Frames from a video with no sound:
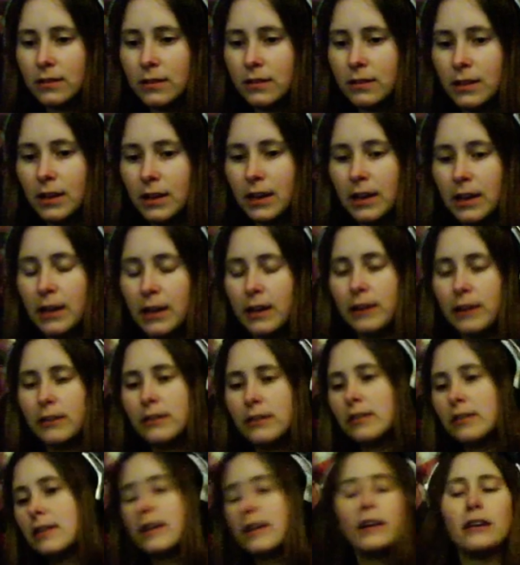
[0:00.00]

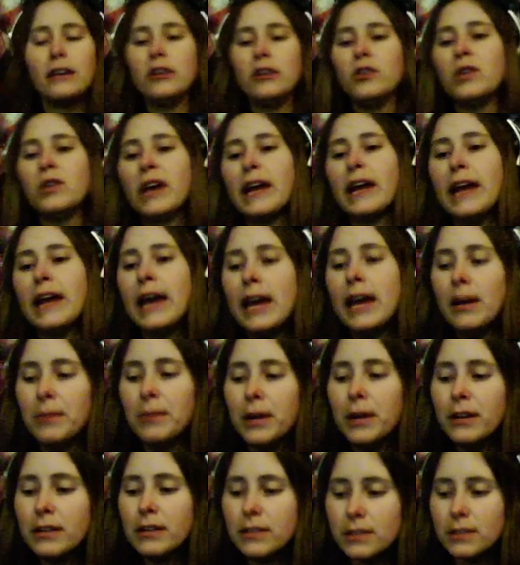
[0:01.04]
and you get a
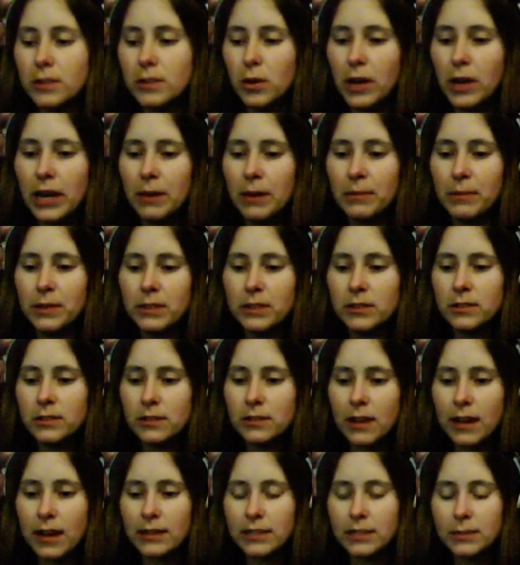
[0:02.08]
hammer, so hammers
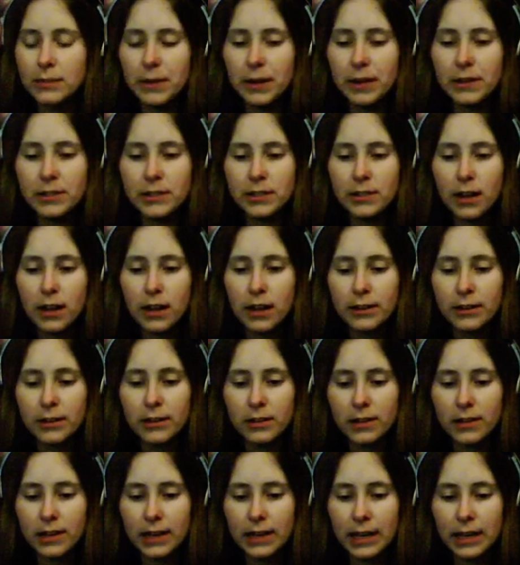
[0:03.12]
cost about a dollar, you
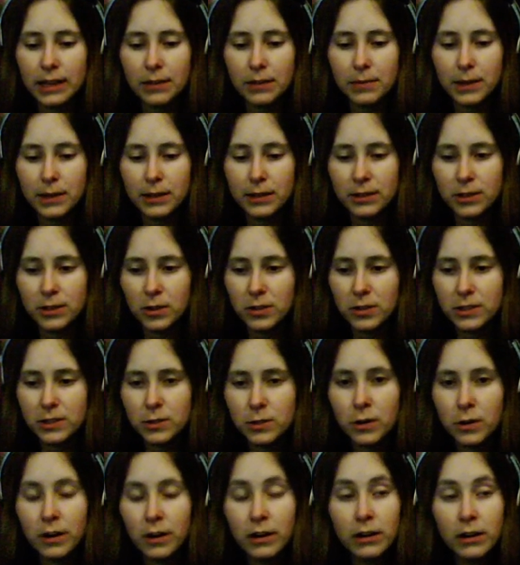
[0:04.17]
can get them on the Dota
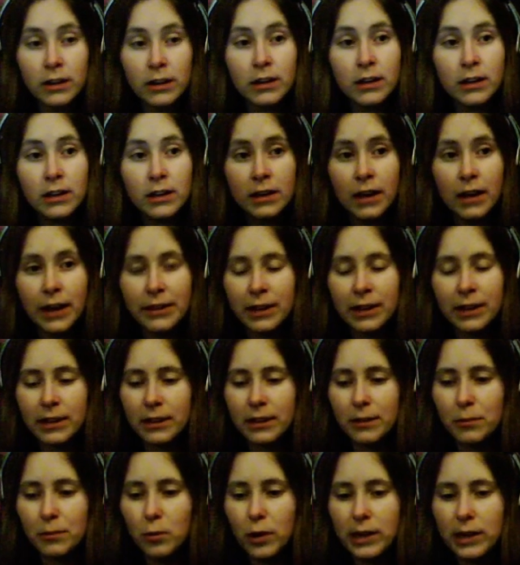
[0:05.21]
store. I think
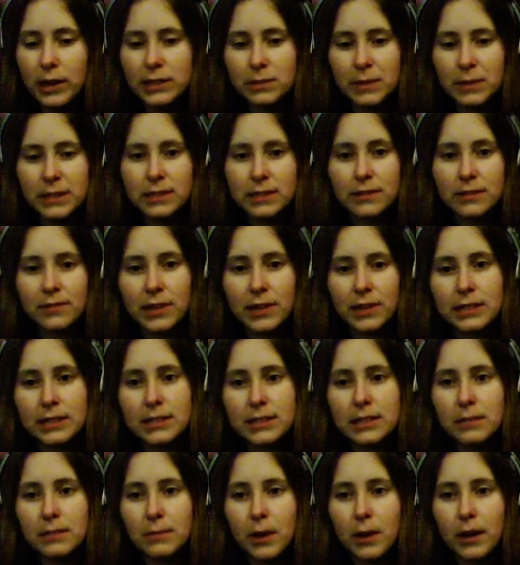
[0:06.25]
they're more expensive on the
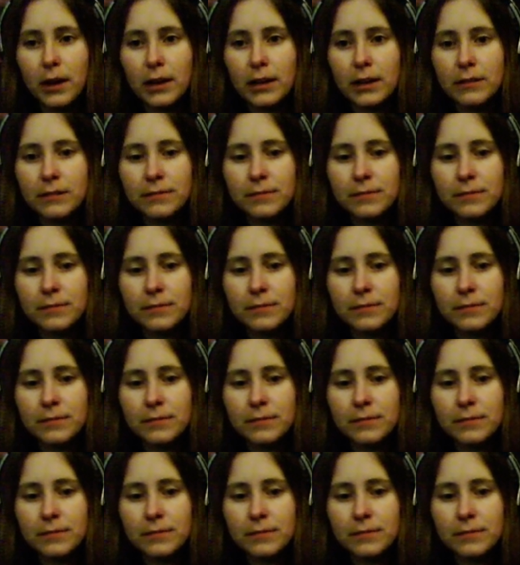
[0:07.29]
Steam market,